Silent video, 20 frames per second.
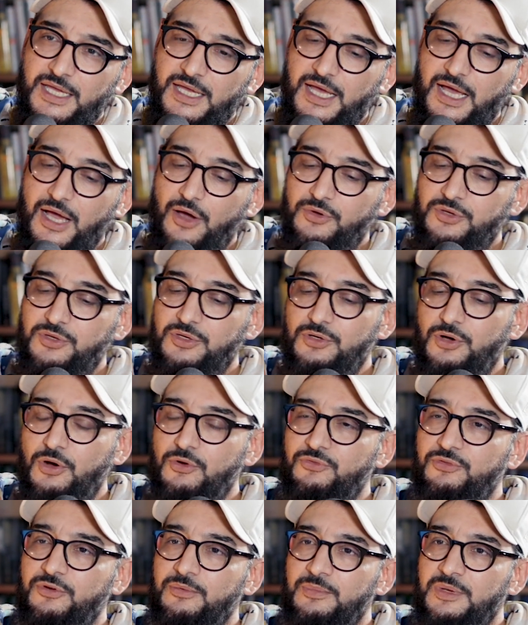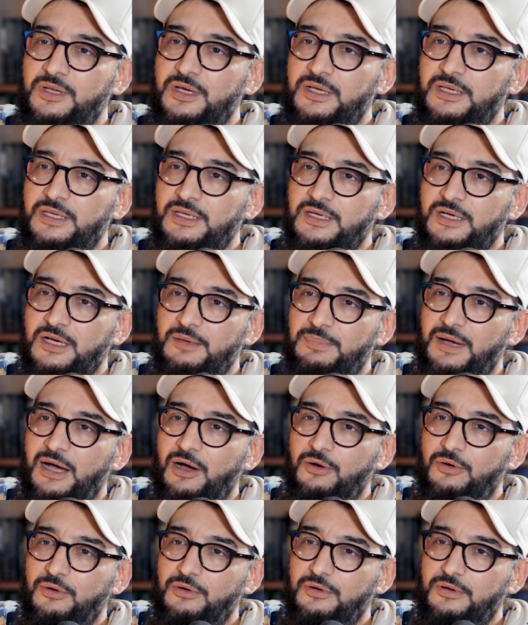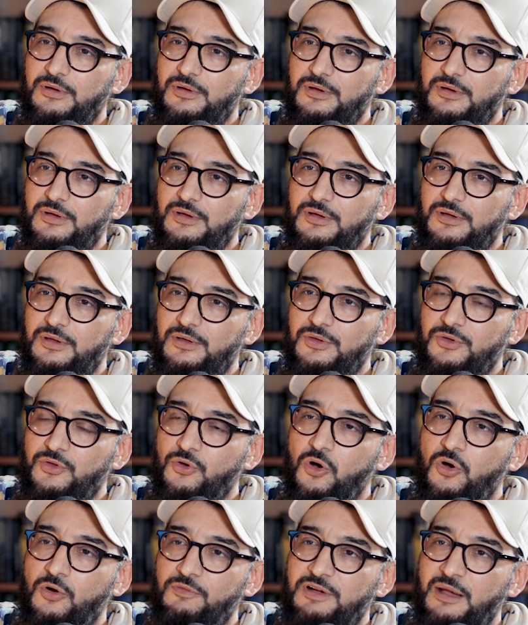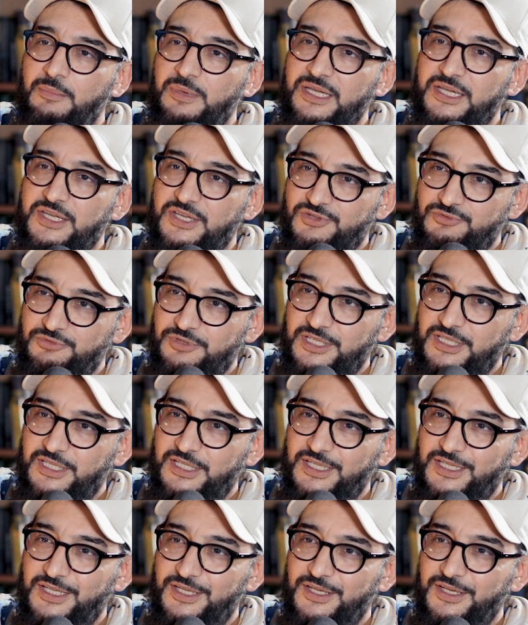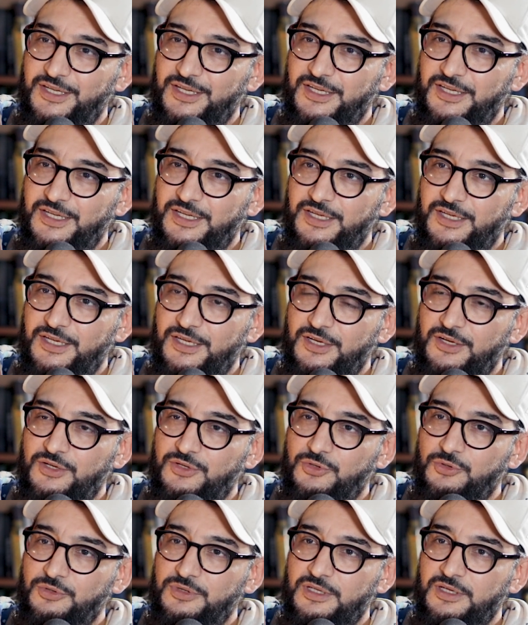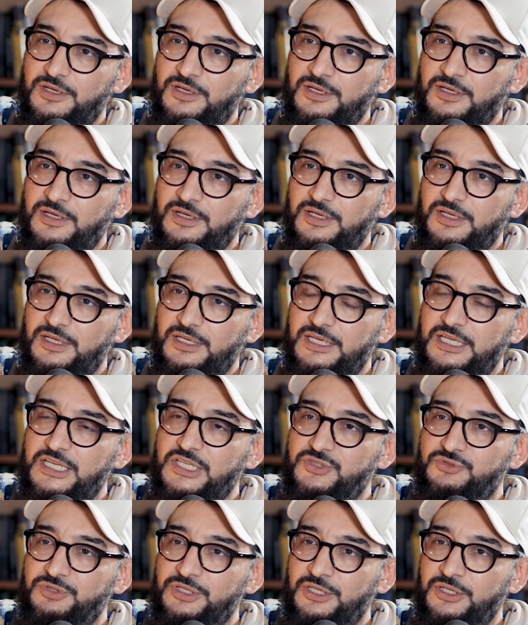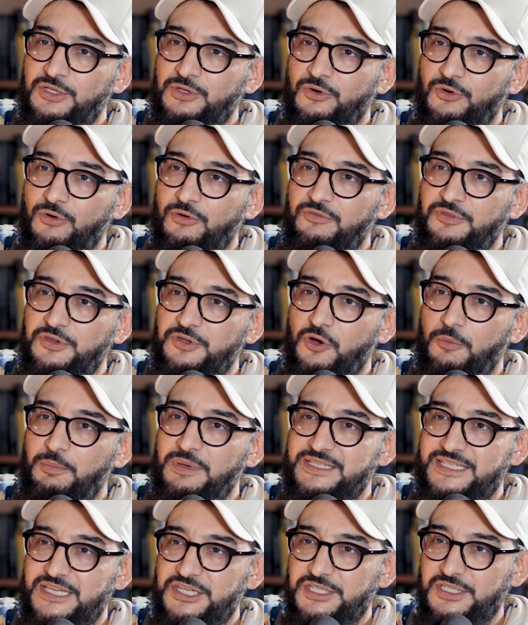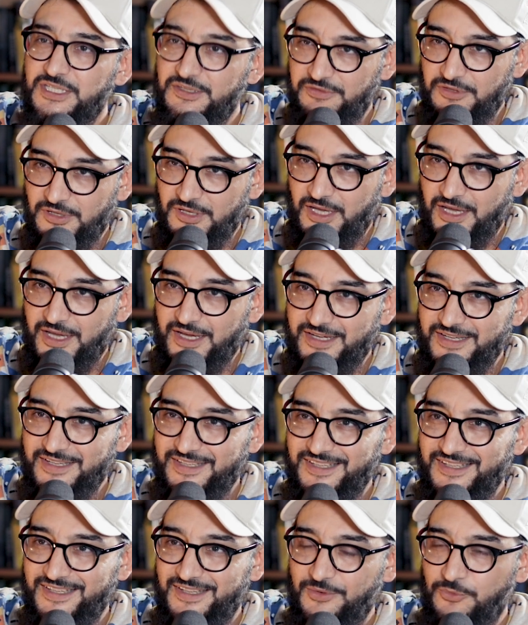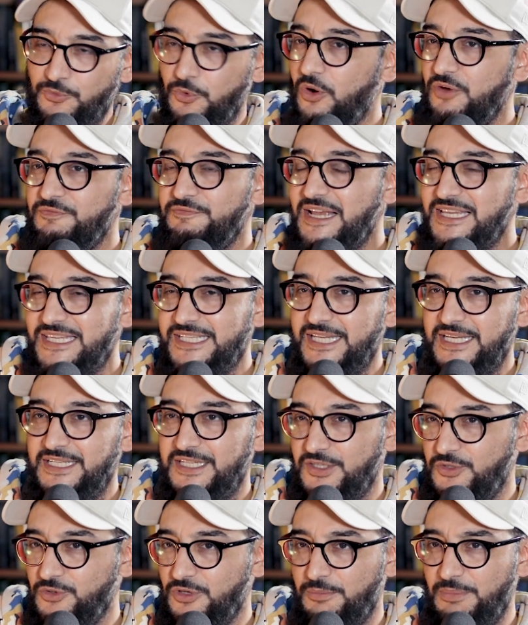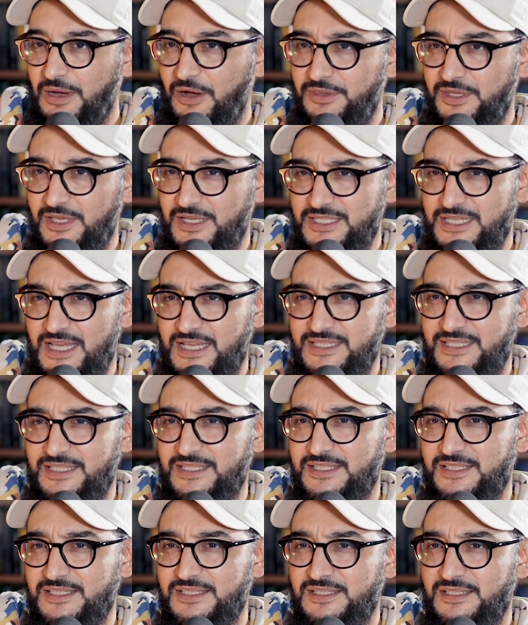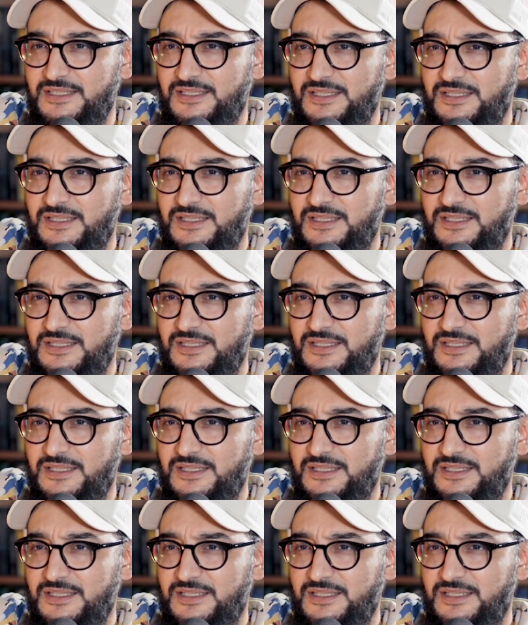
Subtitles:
How do you go from learning about your family history to the history of the opposition, if you like? What fascinated you about the assassins?